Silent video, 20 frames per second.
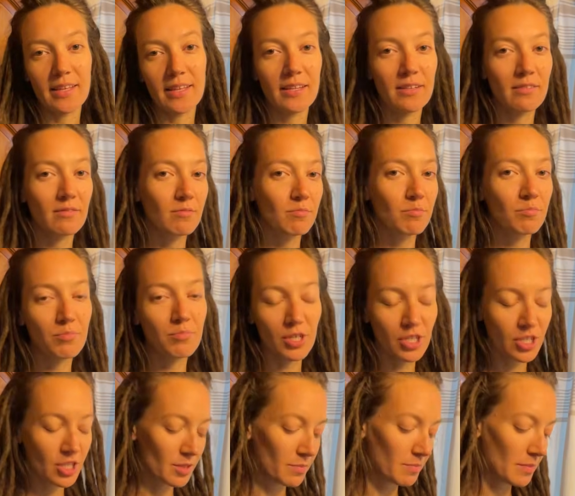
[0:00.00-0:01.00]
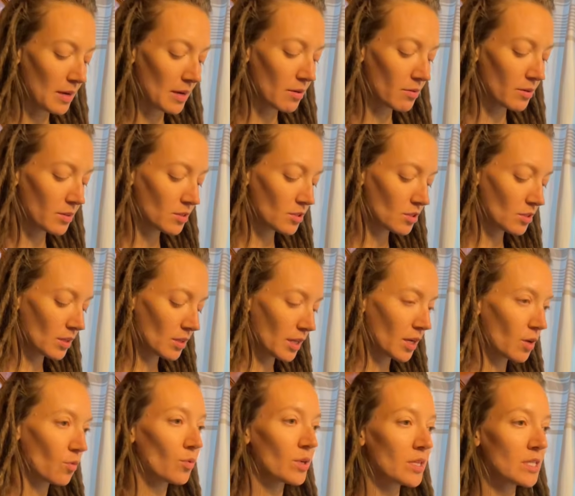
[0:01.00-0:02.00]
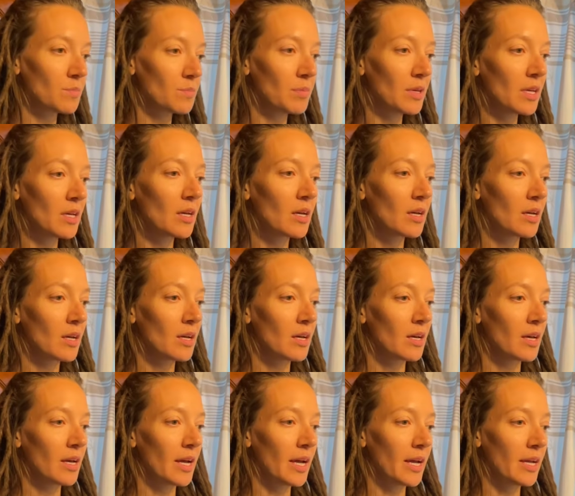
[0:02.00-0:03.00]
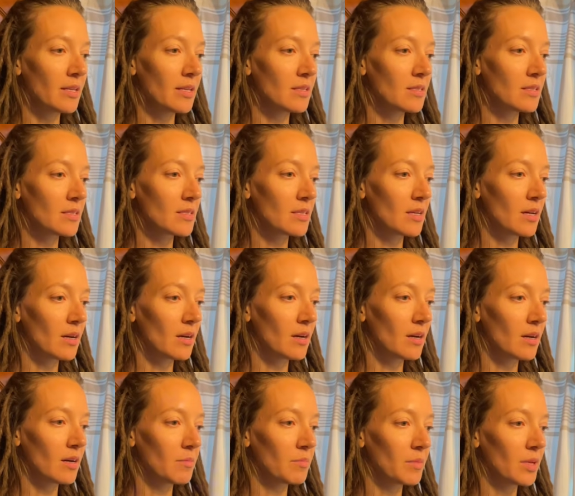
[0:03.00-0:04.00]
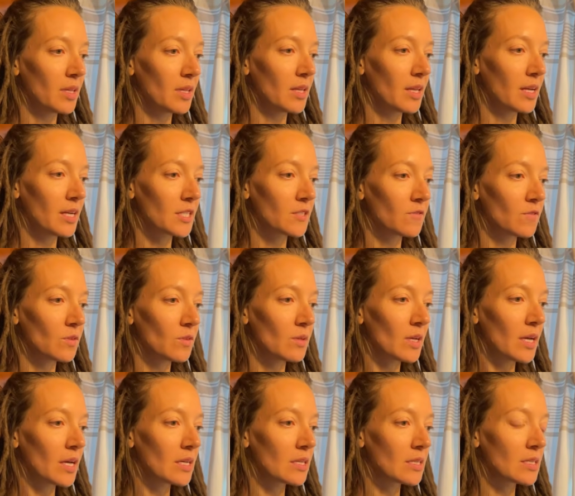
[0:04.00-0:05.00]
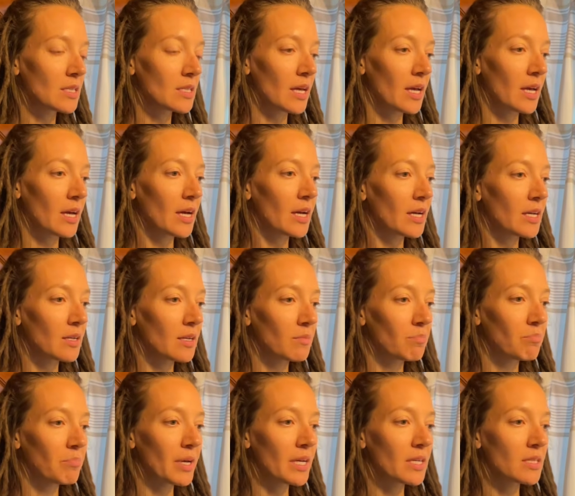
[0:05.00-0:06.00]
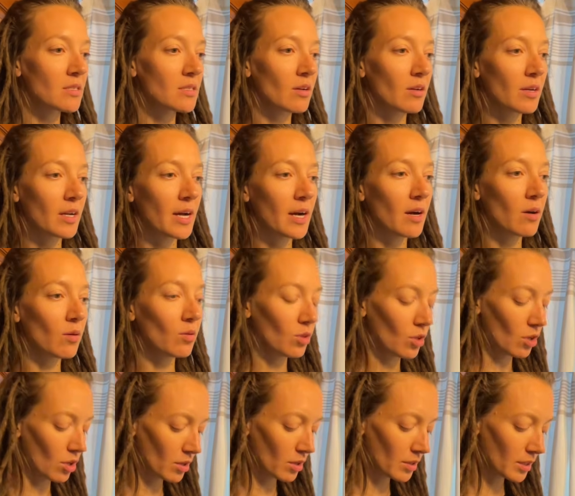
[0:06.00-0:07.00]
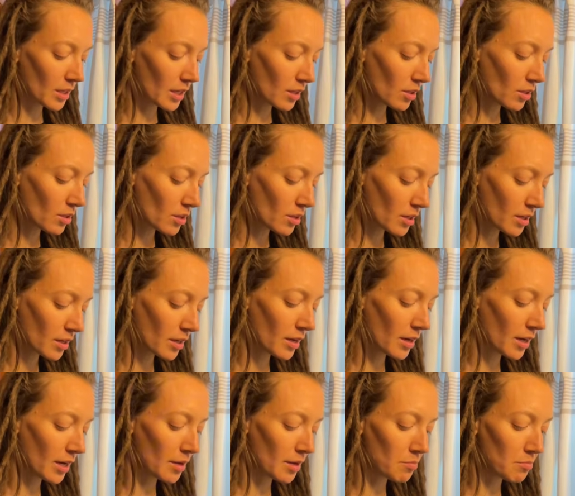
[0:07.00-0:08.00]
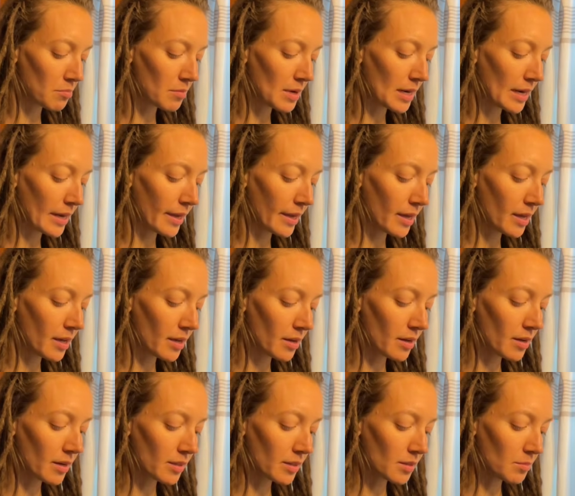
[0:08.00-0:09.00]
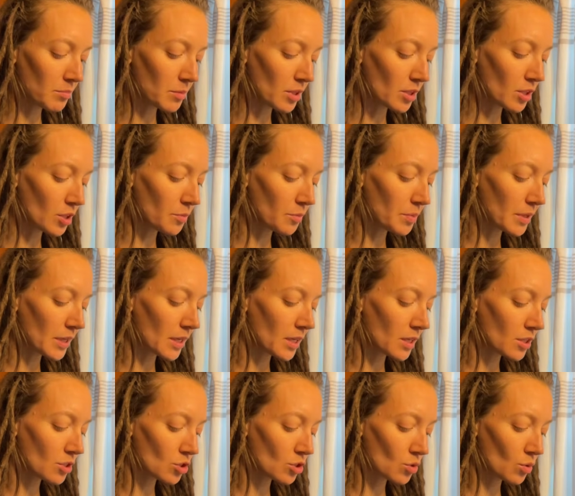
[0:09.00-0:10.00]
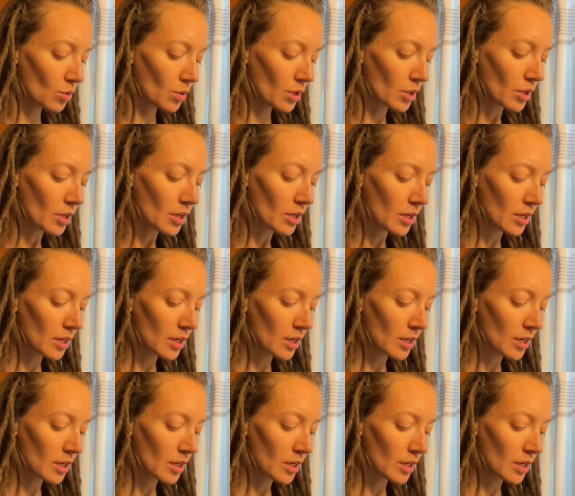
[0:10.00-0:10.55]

then brush them out into wispy ends in the next few days. And based on how long they look, I might cut them a little bit shorter